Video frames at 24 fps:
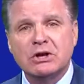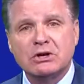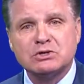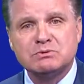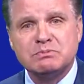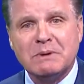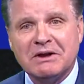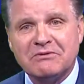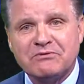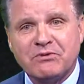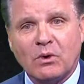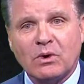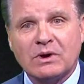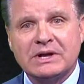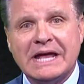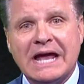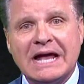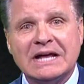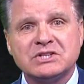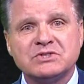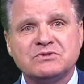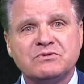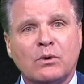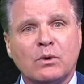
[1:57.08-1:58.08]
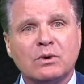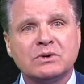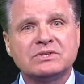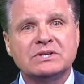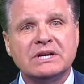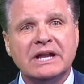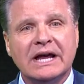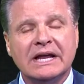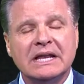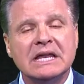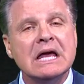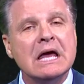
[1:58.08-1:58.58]
Here's my forecast for
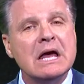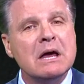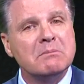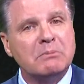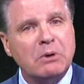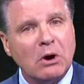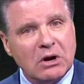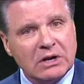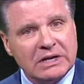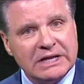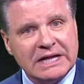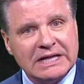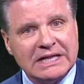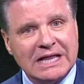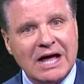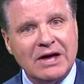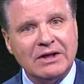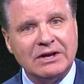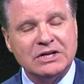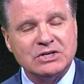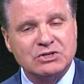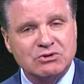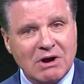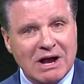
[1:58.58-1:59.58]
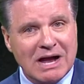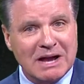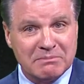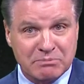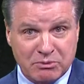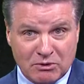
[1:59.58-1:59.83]
tonight. Partly cloudy, dry,